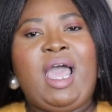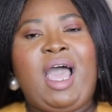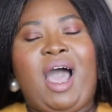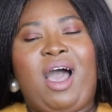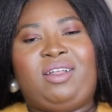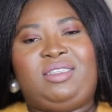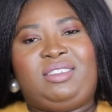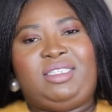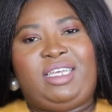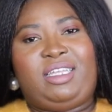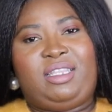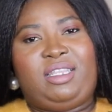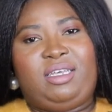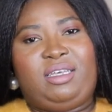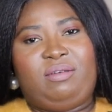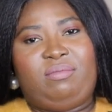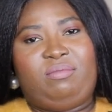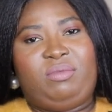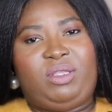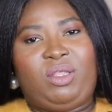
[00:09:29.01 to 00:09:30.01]
I'd say
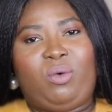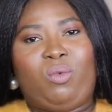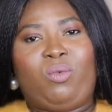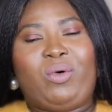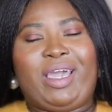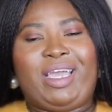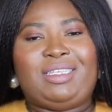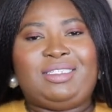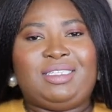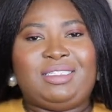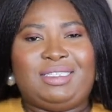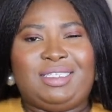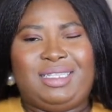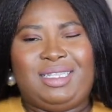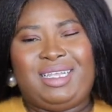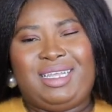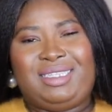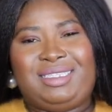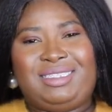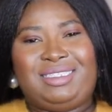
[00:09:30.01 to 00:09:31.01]
the the waist is a,
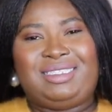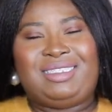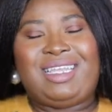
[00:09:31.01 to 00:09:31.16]
a,